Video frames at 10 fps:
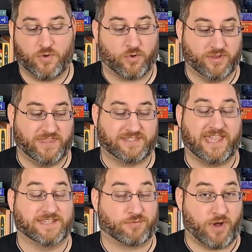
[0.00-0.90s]
or in this
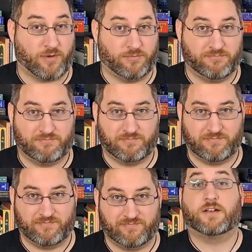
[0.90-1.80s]
case, row.
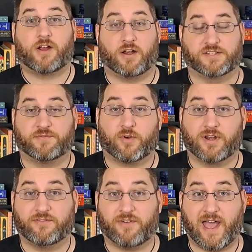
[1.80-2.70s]
Cards 4
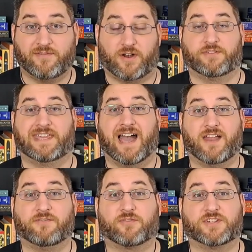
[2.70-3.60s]
and 5 are the
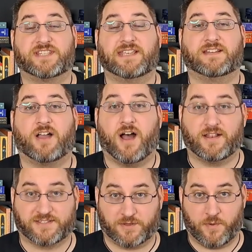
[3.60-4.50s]
unforeseen
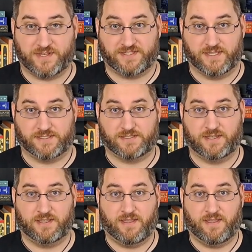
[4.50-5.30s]
consequences